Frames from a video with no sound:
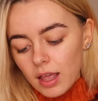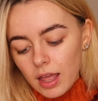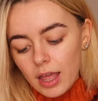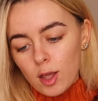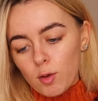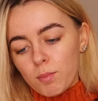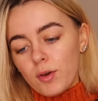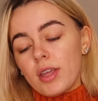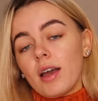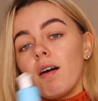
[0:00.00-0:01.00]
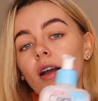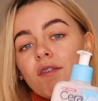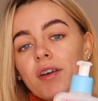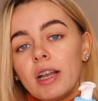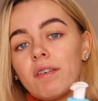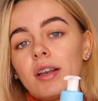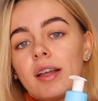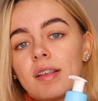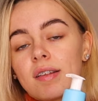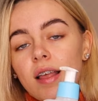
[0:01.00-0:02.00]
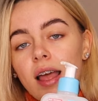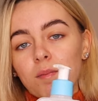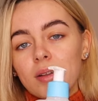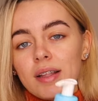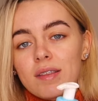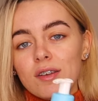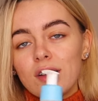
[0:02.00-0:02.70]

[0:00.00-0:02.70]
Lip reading: But yeah, I really, really like this cleanser.